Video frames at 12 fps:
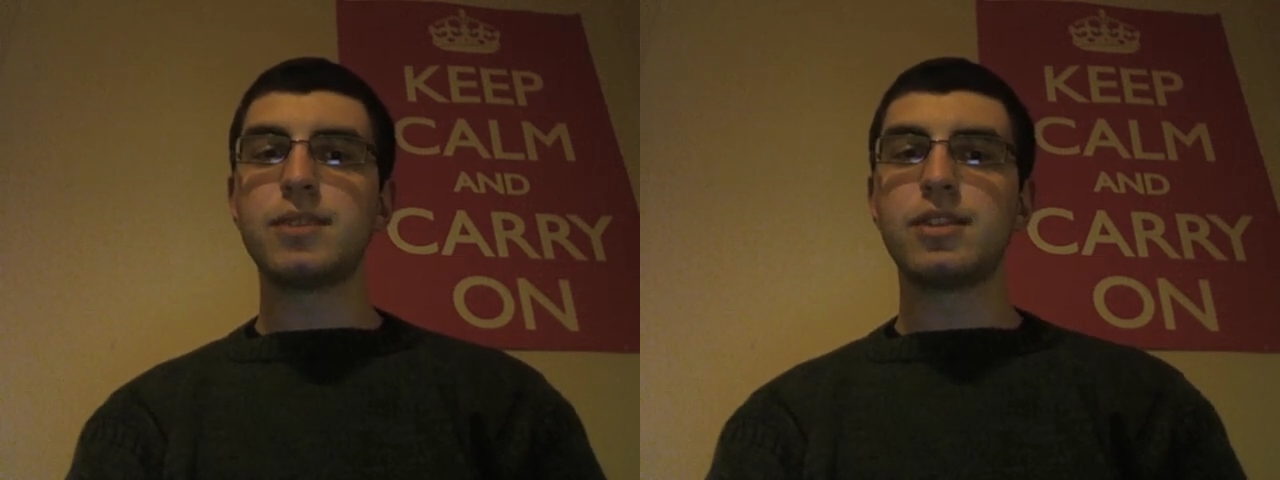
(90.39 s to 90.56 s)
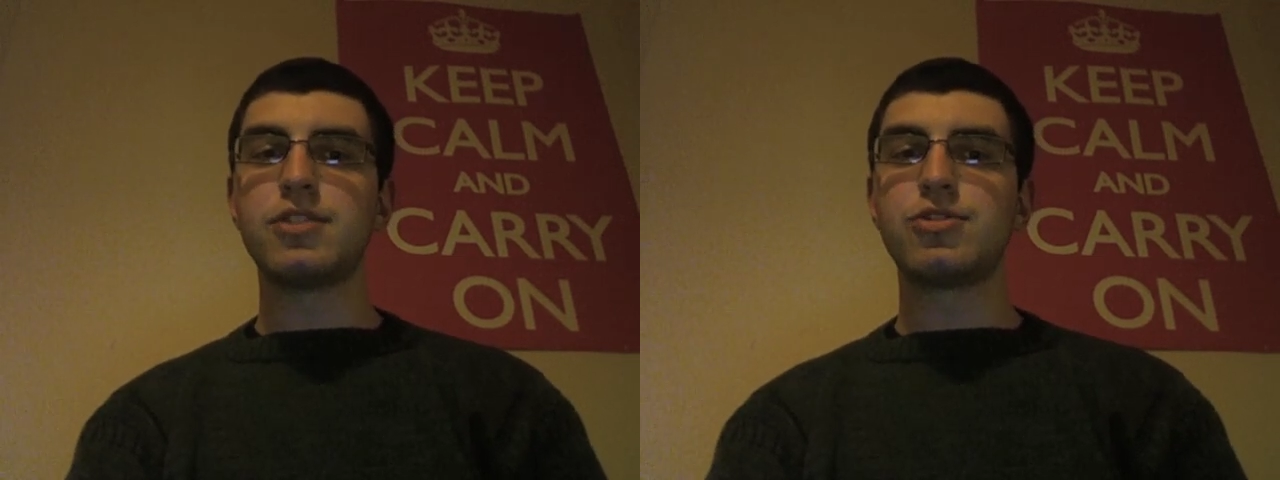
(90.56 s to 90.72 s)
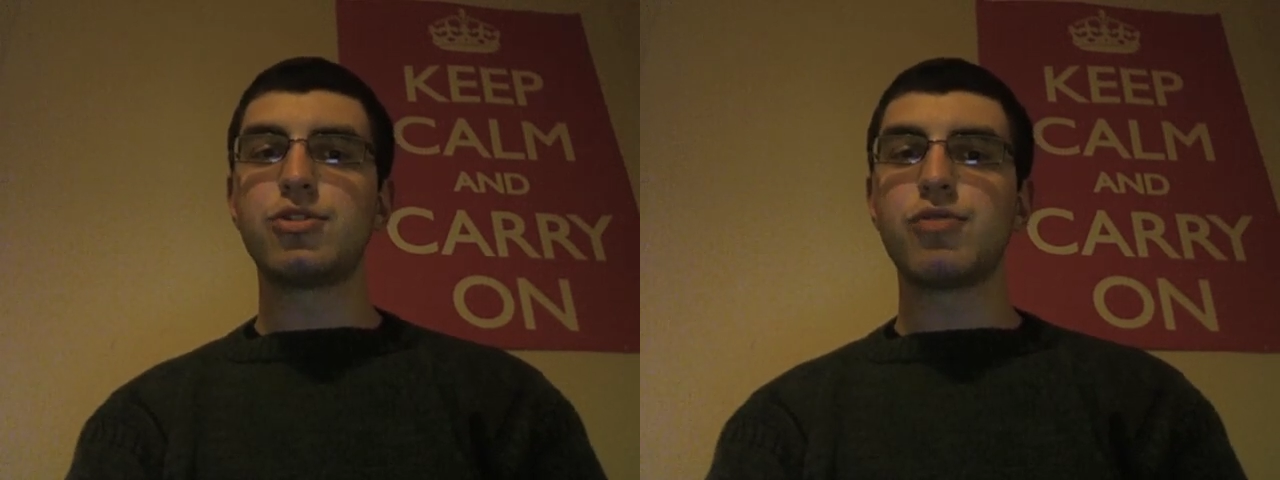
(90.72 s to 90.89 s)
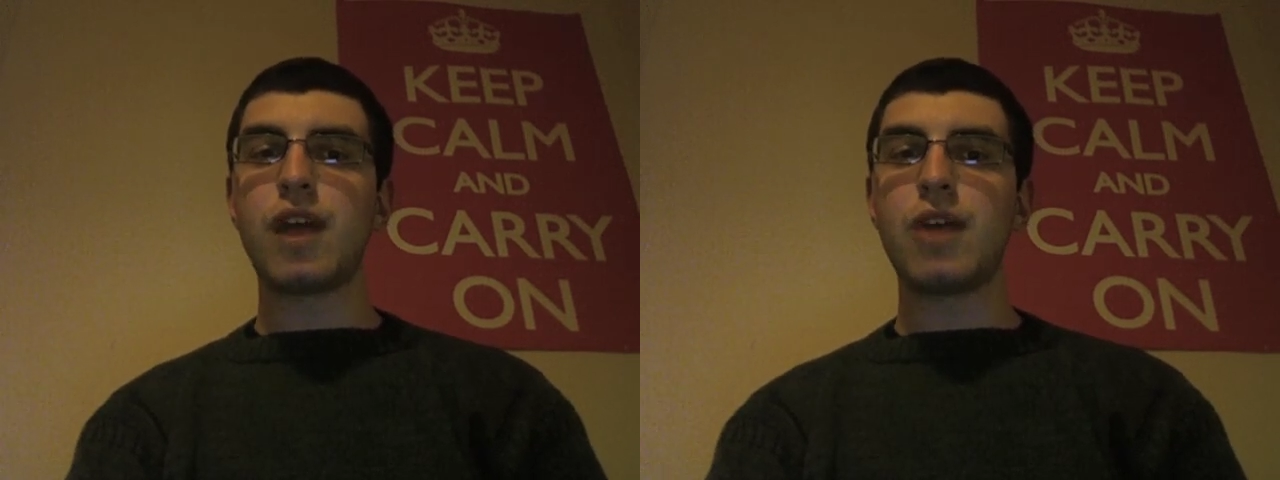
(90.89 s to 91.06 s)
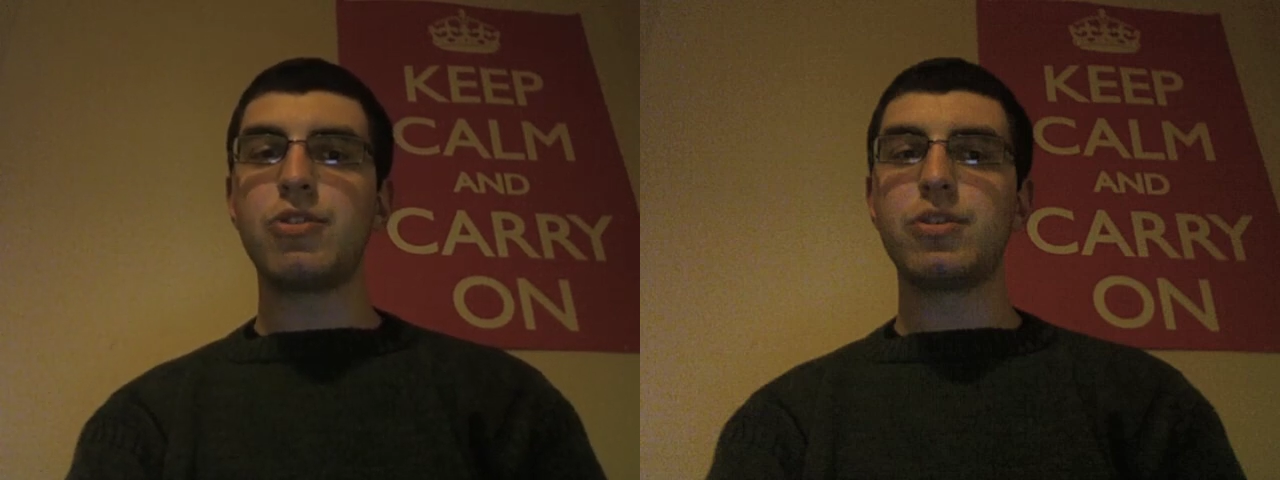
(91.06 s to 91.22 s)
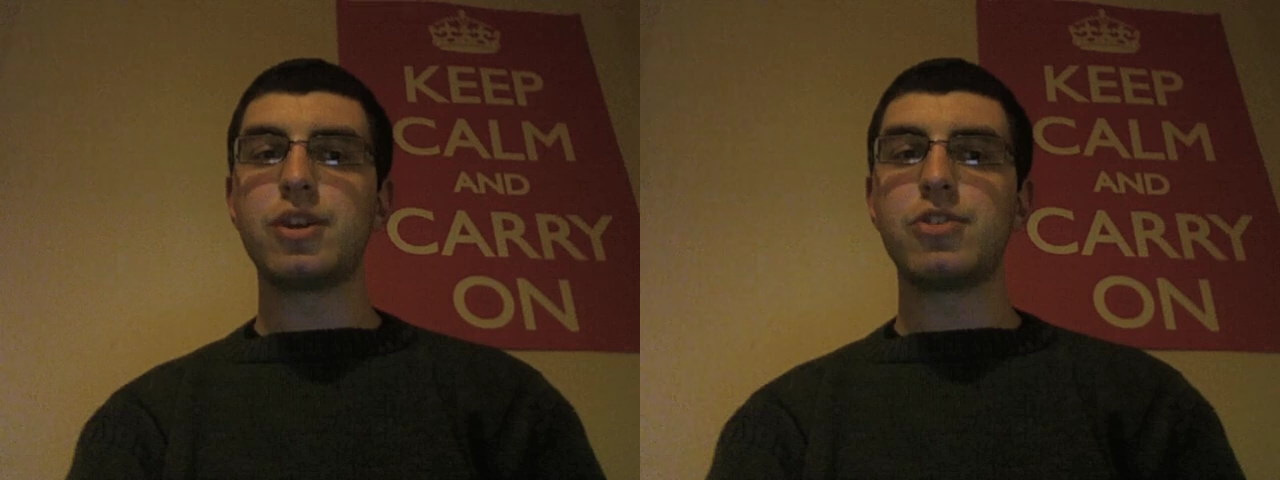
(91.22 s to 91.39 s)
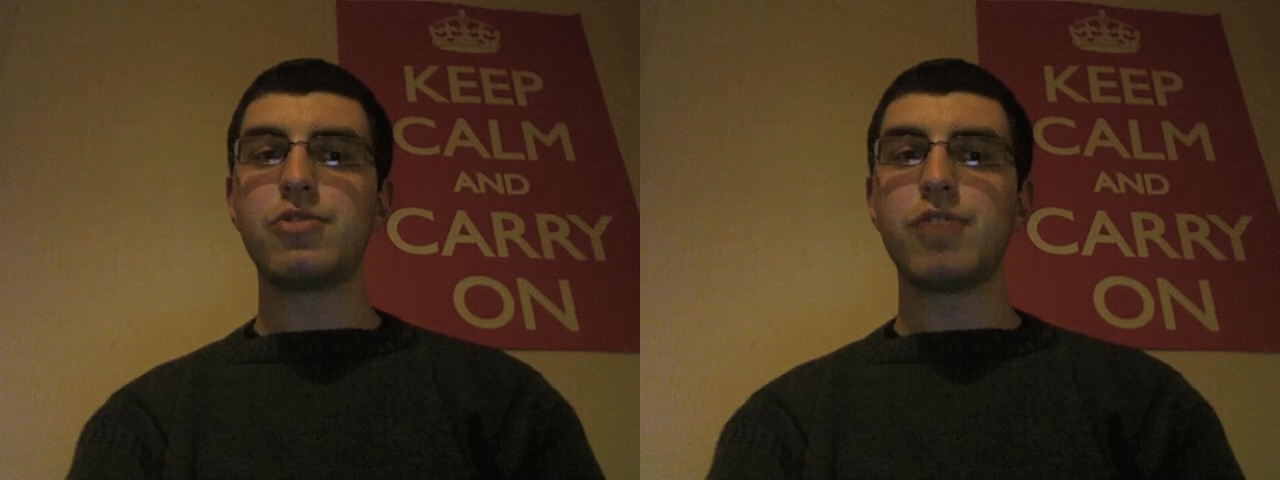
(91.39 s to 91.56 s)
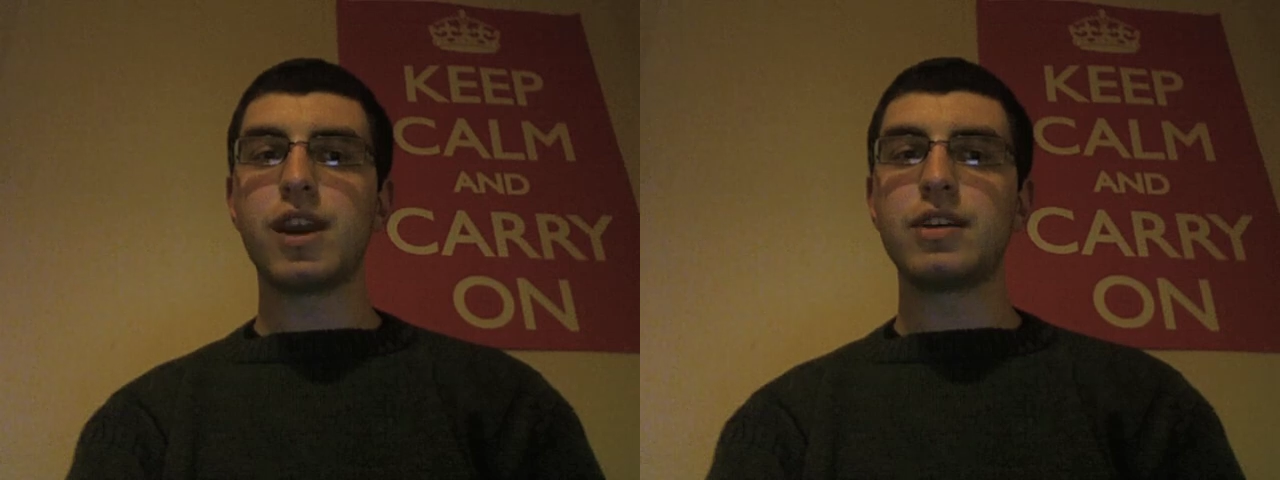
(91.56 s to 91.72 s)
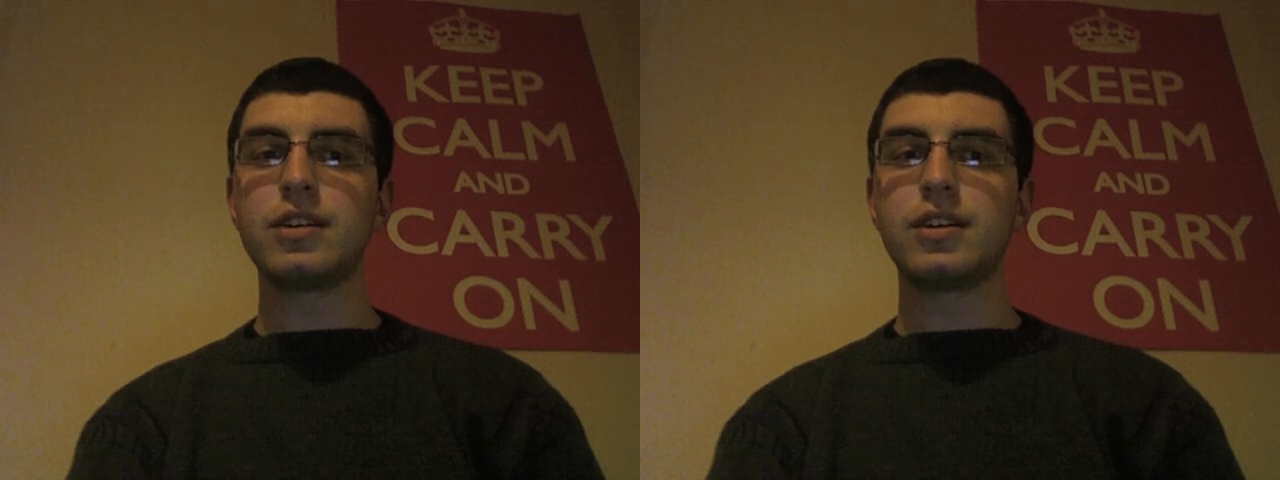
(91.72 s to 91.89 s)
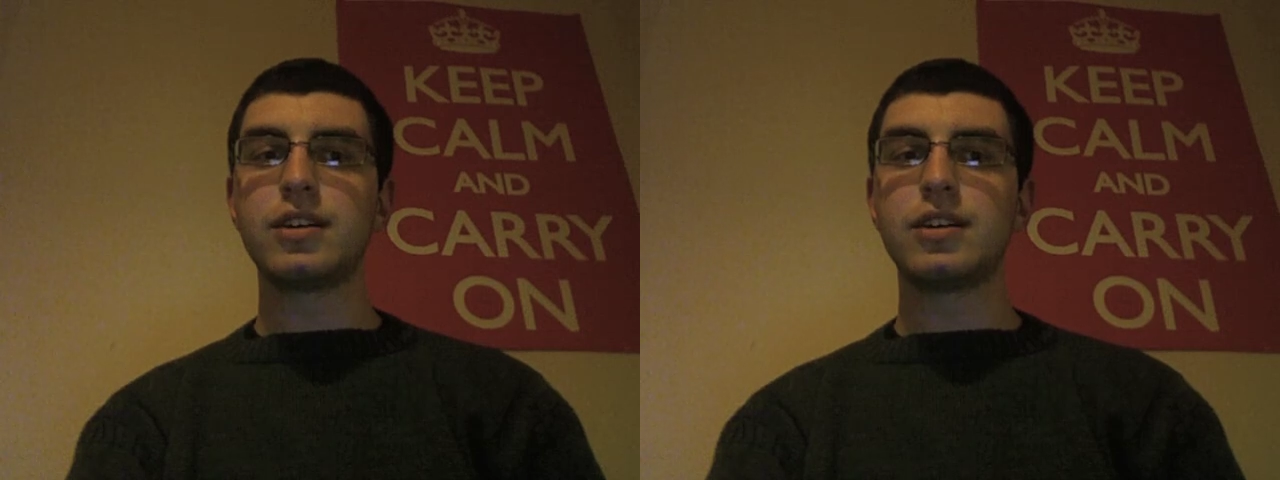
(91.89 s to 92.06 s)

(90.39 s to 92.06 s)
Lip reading: and stood round him in a ring.